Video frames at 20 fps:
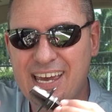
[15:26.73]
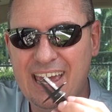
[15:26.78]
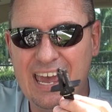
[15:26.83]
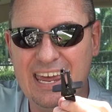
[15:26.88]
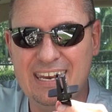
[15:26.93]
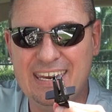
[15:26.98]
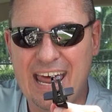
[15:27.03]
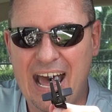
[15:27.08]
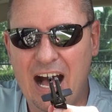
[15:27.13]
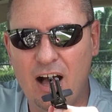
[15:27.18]

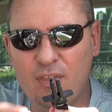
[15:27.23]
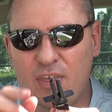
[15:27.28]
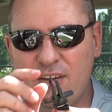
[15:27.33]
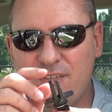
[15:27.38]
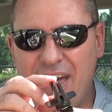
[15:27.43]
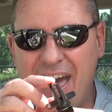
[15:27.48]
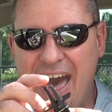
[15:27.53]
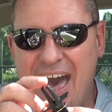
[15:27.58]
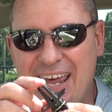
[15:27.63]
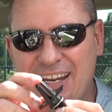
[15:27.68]
and now they've
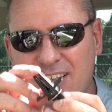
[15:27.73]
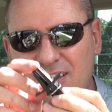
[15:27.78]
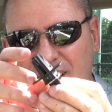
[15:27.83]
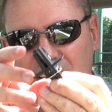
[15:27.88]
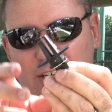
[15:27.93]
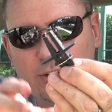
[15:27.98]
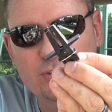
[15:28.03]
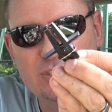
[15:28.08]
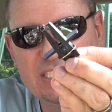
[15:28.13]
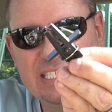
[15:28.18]
added
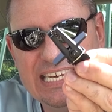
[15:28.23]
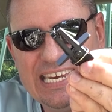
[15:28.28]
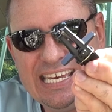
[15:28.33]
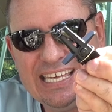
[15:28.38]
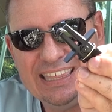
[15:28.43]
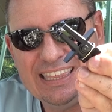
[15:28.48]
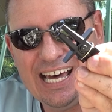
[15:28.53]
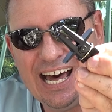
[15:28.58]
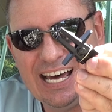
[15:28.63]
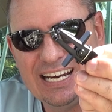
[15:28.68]
little
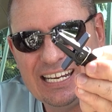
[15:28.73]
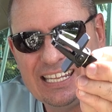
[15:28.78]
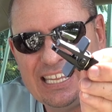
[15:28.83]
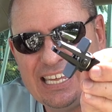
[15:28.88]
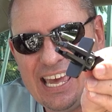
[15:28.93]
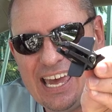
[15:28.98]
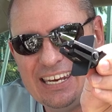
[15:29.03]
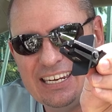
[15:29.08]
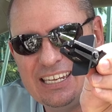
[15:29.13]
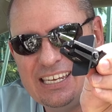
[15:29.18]
teeth on onto
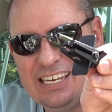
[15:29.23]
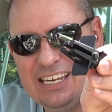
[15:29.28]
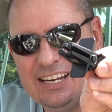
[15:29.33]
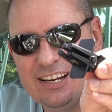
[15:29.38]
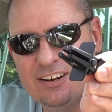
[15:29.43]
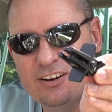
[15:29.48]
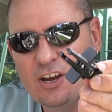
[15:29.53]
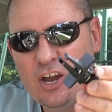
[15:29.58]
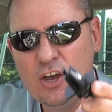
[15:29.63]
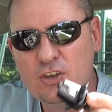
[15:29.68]
the end of
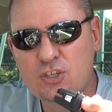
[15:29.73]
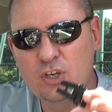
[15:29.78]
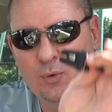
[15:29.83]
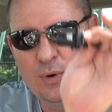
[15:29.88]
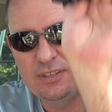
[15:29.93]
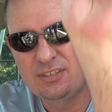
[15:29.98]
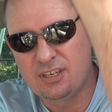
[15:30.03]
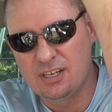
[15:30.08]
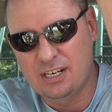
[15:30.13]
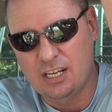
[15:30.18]
here, so
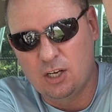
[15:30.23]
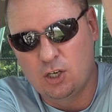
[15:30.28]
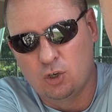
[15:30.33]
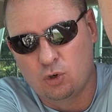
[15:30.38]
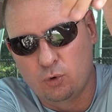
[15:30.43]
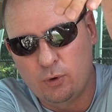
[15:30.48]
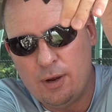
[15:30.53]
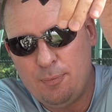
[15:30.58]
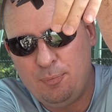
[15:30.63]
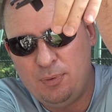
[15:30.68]
it's gonna
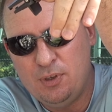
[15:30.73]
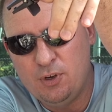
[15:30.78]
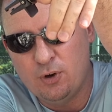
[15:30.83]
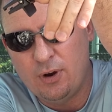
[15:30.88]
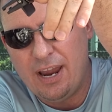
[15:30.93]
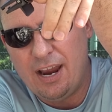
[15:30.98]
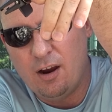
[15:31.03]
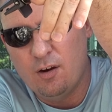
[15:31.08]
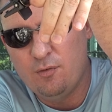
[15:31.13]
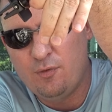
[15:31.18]
grip your
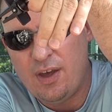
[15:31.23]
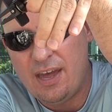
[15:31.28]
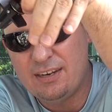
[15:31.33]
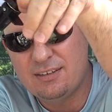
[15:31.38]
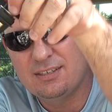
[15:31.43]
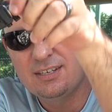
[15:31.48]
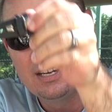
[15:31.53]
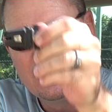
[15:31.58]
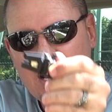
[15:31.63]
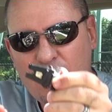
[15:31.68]
air
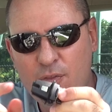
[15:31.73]
vent.